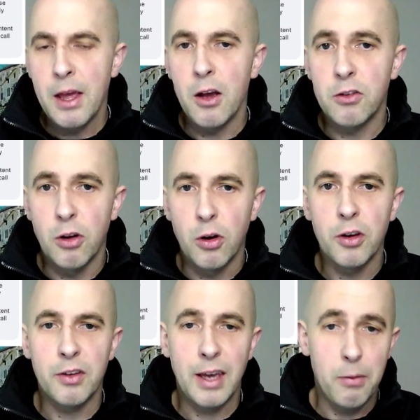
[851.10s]
as long
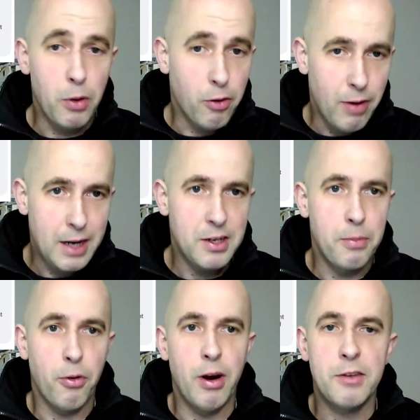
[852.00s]
as, again, we gradually
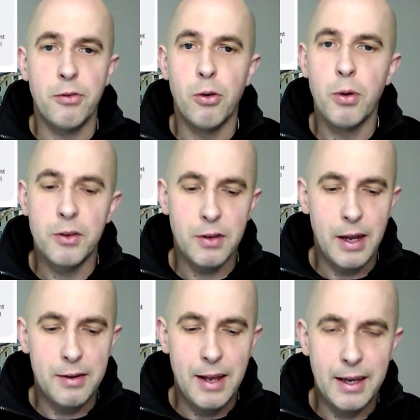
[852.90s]
progress forwards
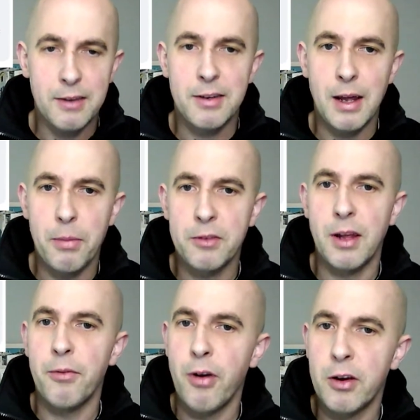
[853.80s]
and take it step by
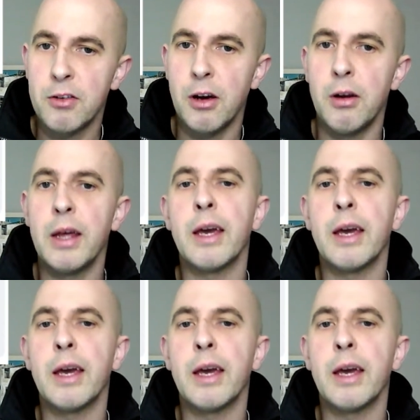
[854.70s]
step very slowly,